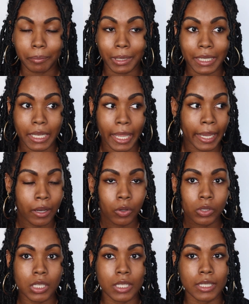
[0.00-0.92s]
But
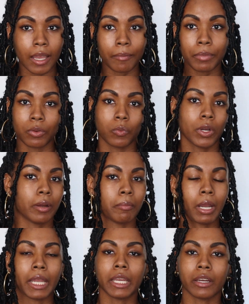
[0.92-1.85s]
now, since I've been wearing
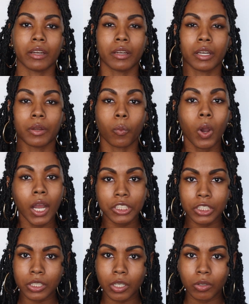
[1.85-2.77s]
my hair in
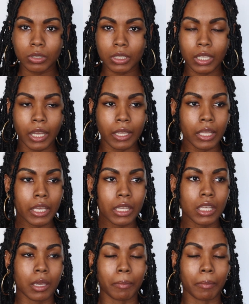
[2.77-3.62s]
wash and goes a lot lately,